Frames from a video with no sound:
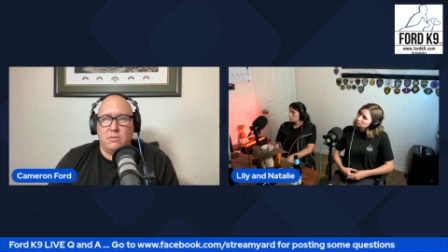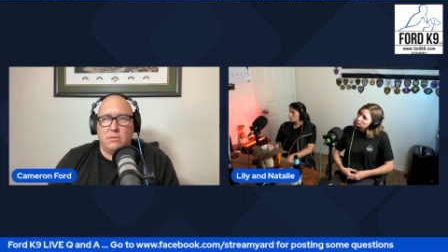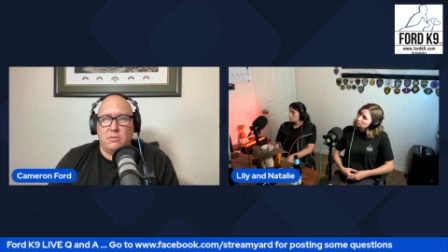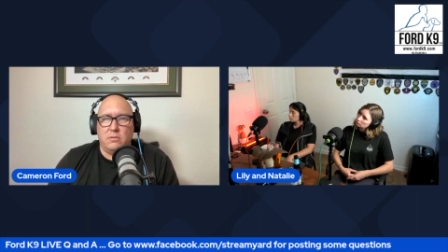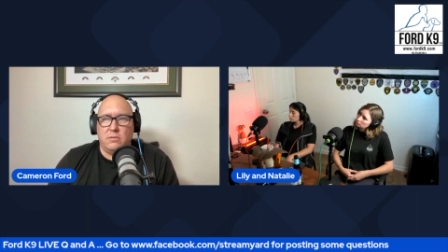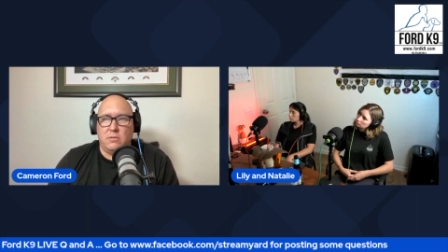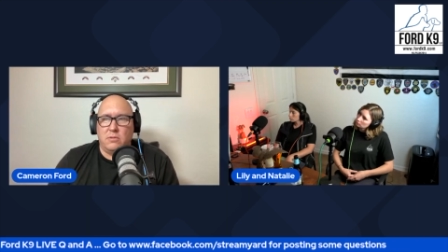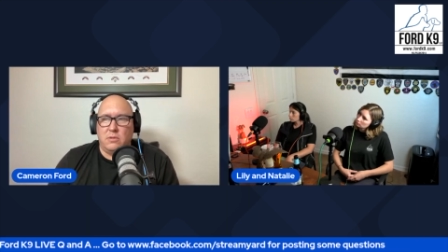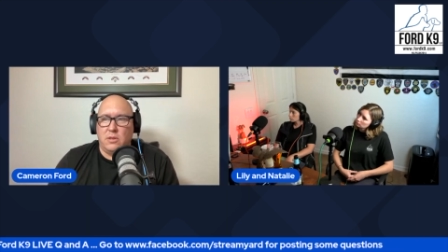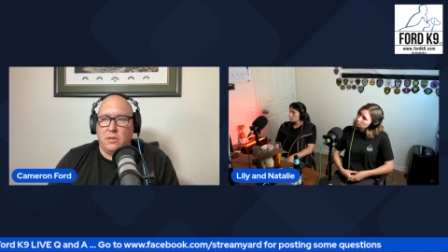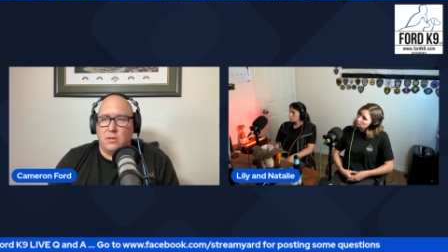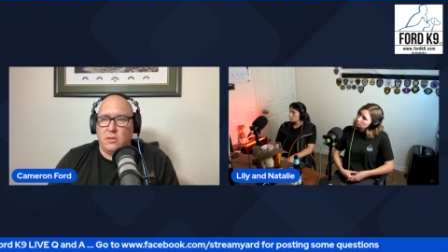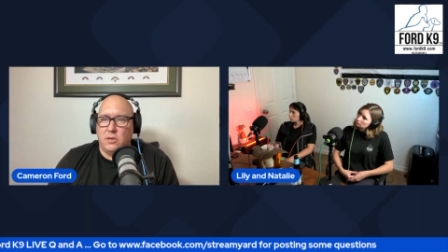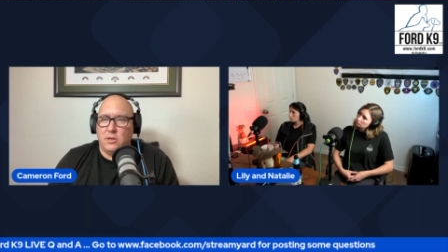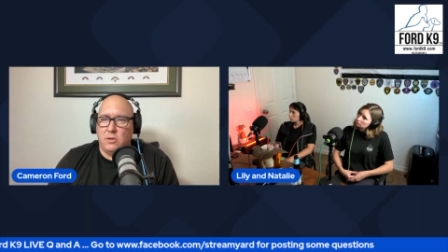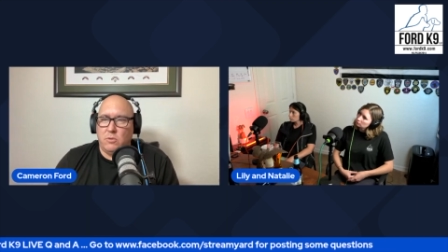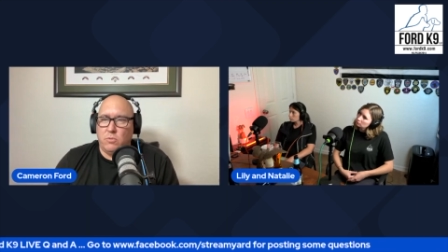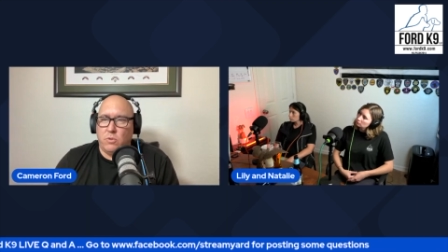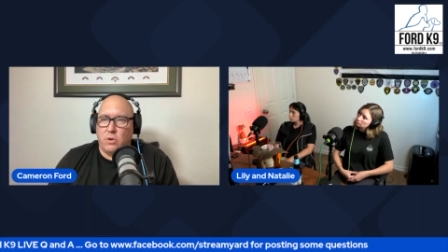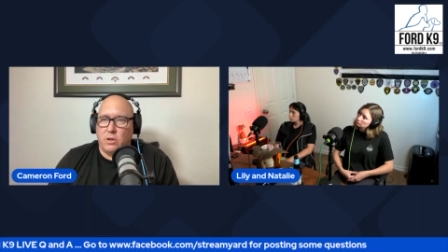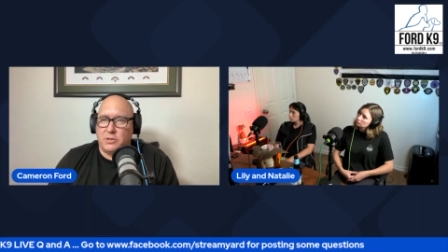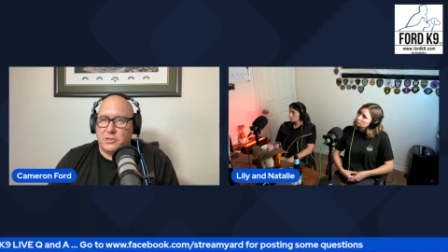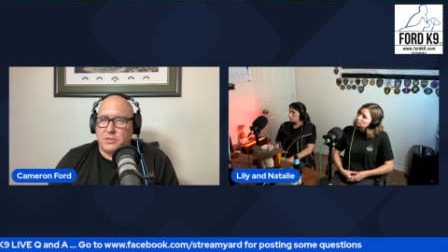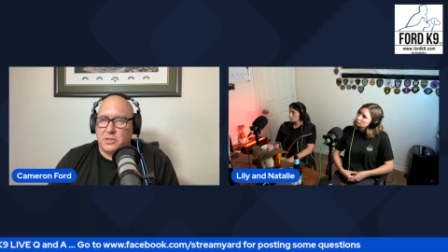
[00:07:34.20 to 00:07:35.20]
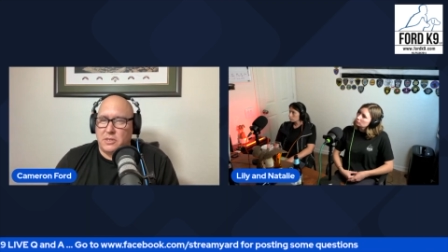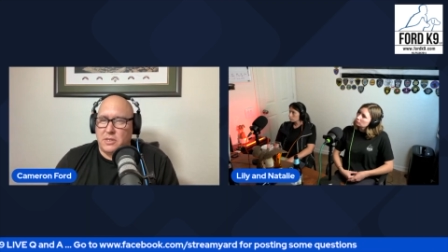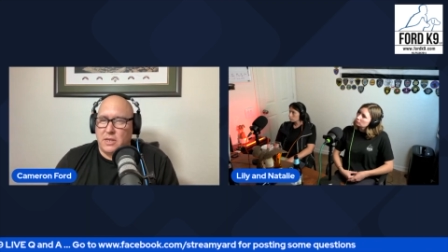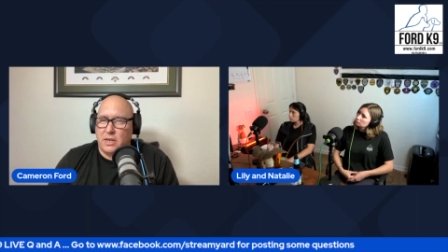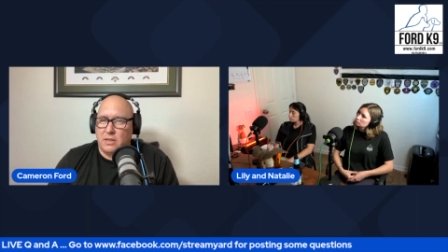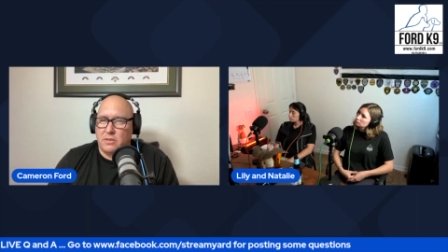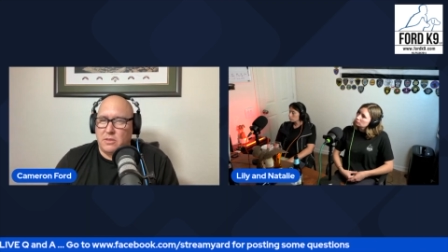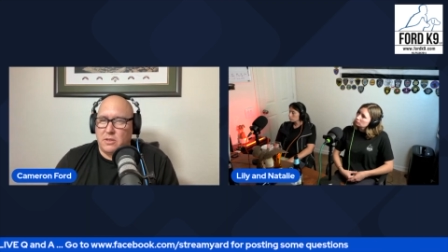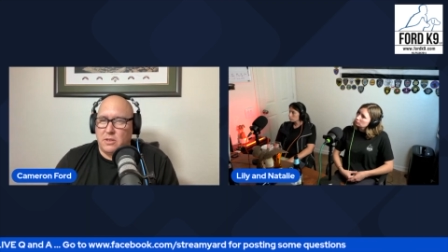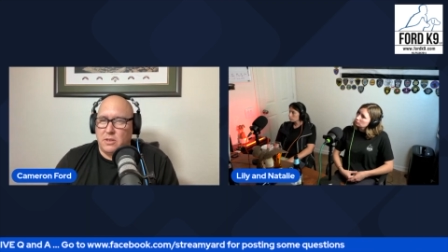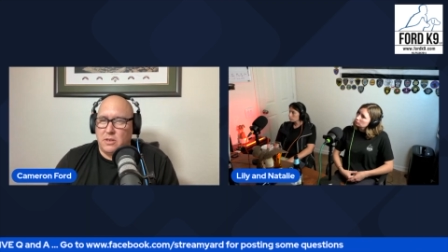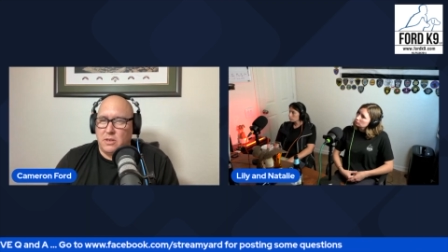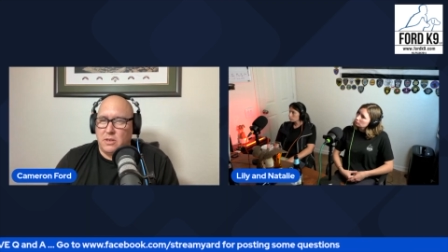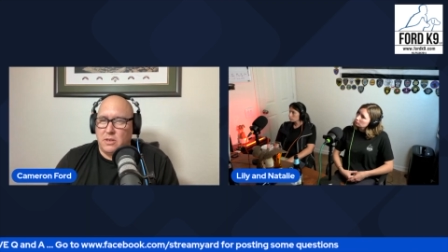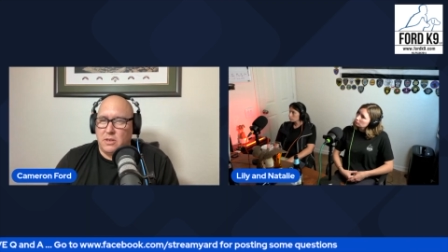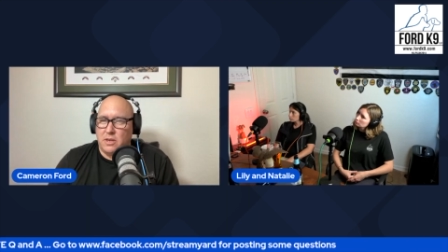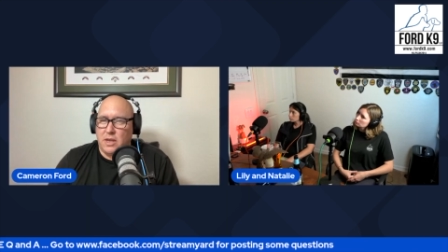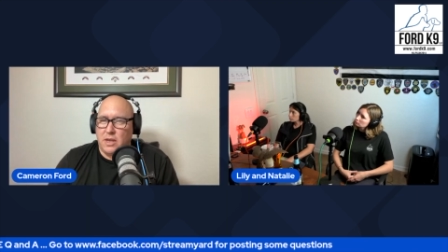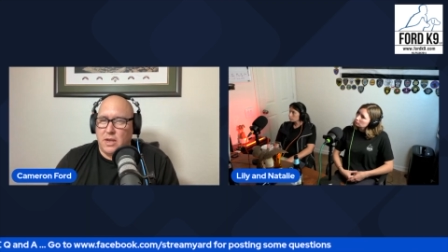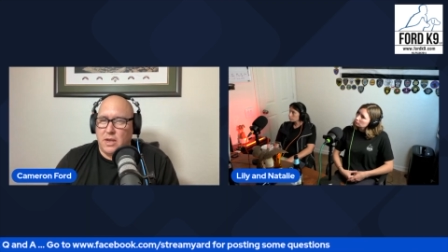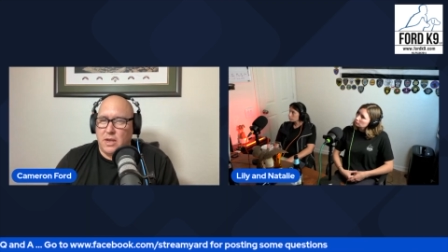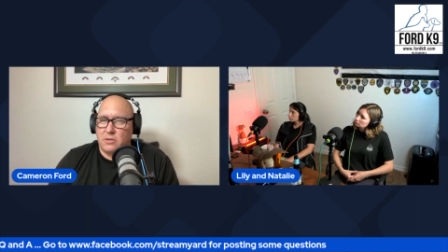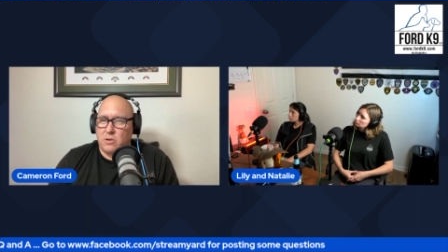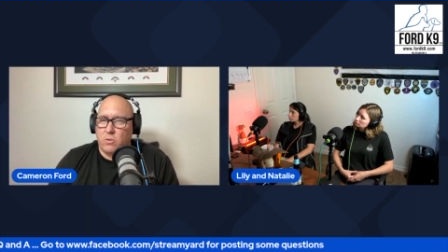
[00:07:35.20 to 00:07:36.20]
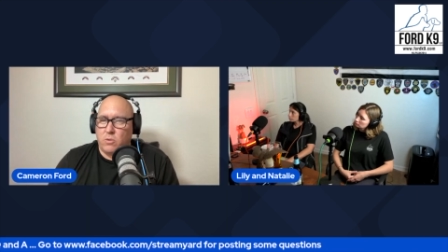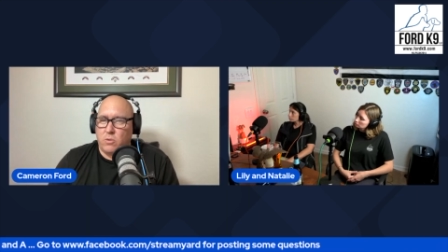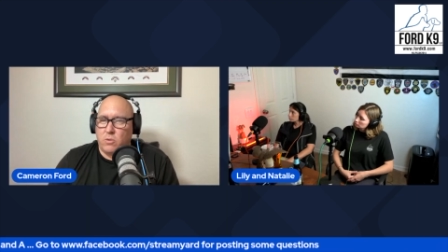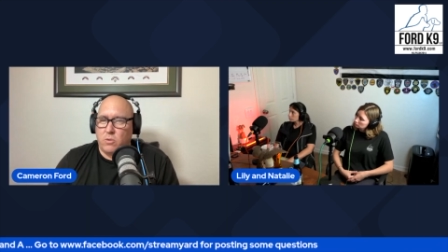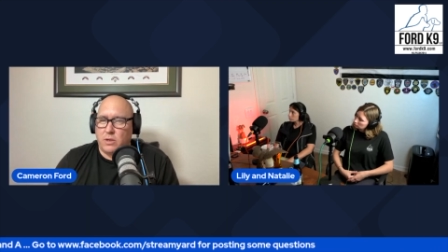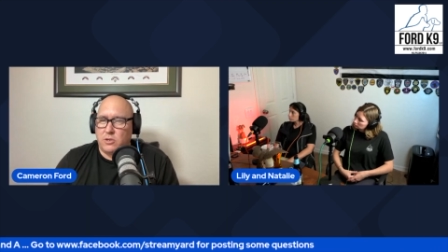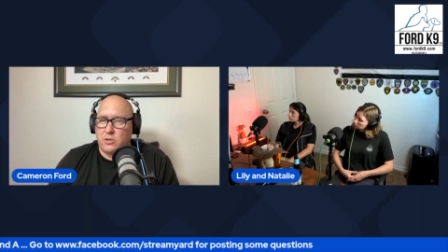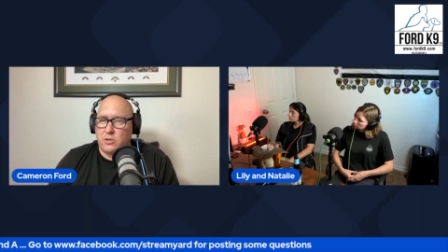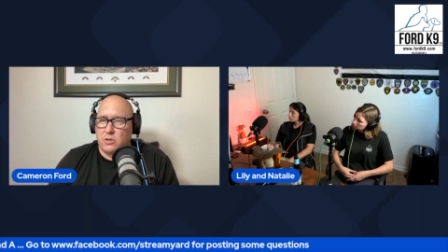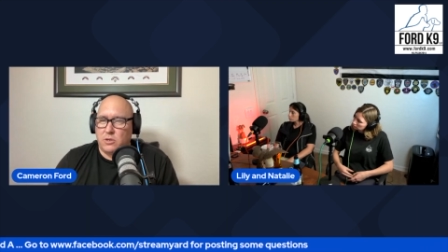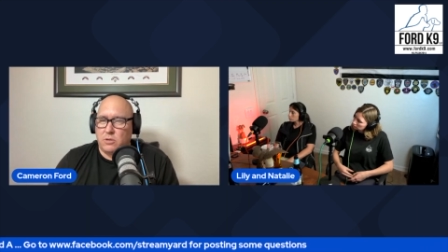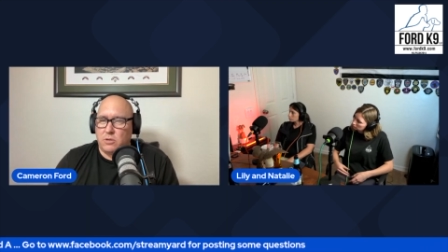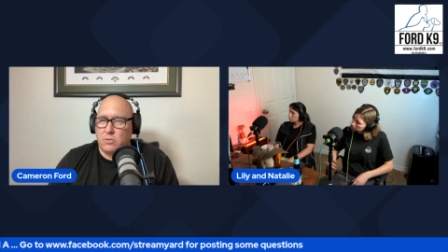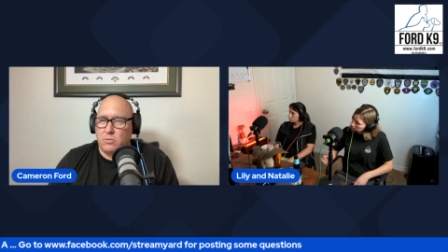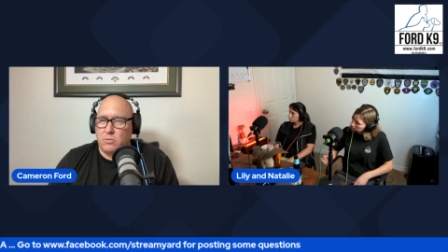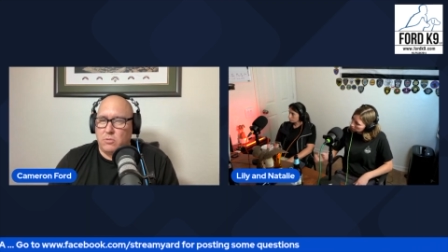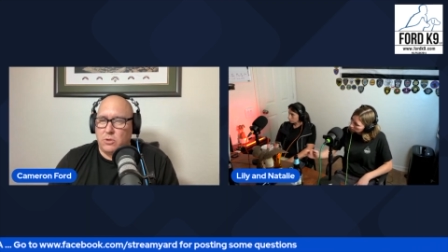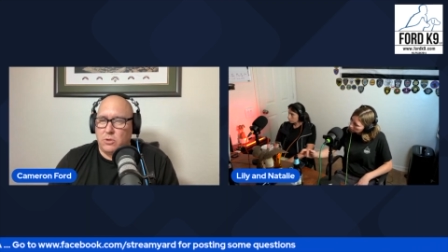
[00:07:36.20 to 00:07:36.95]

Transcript: Lily wants to take the next question,